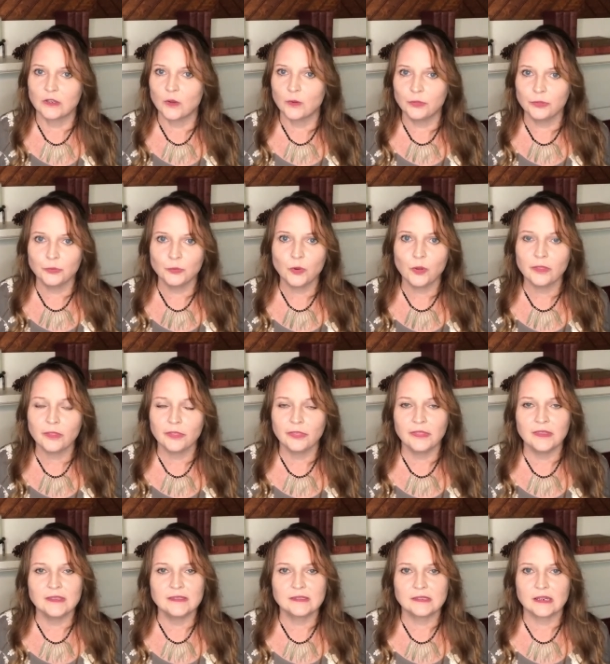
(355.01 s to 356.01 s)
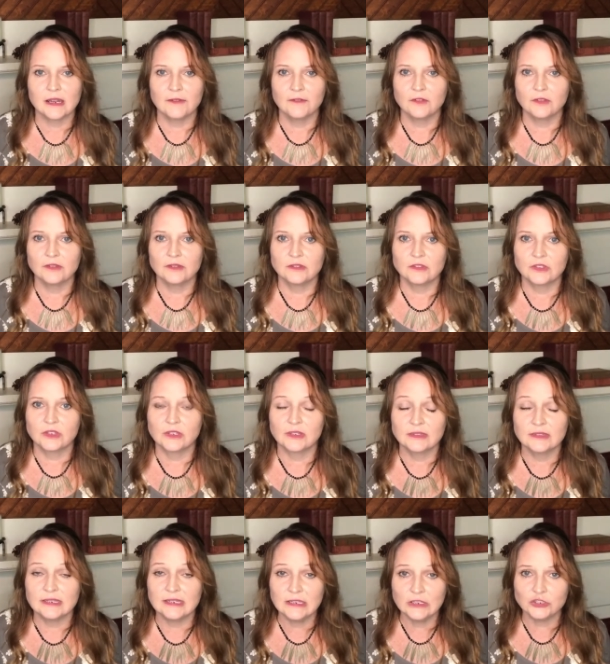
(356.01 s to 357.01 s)
Go through all the things that I
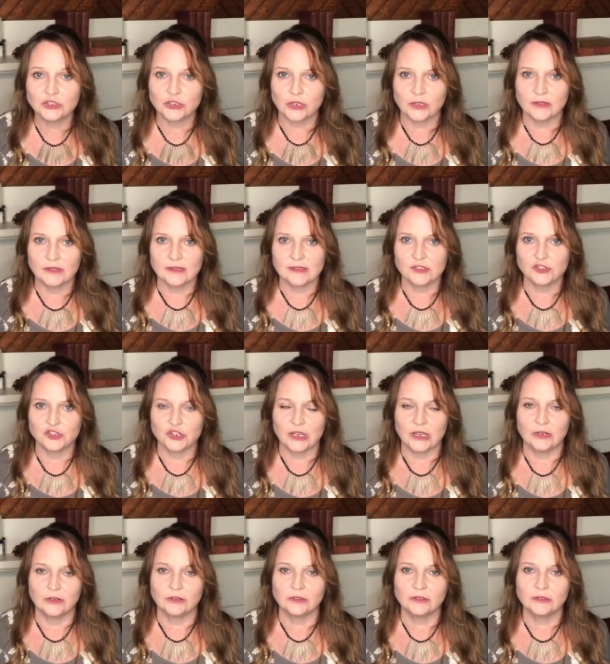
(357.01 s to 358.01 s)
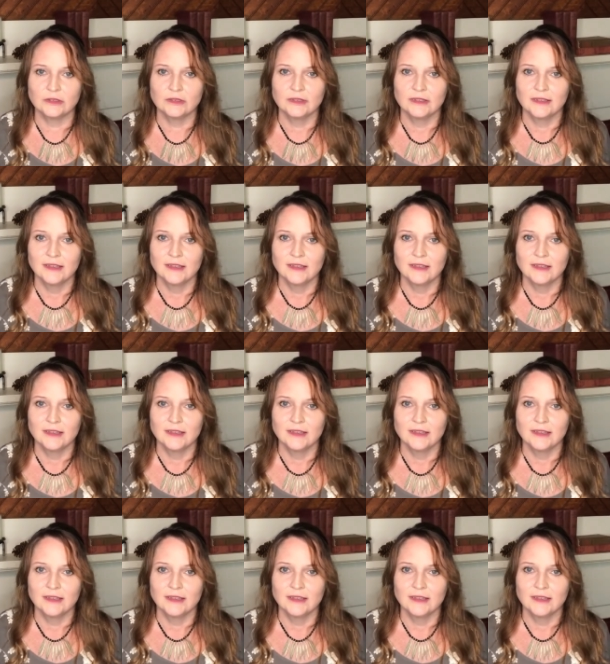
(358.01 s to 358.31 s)
teach on this channel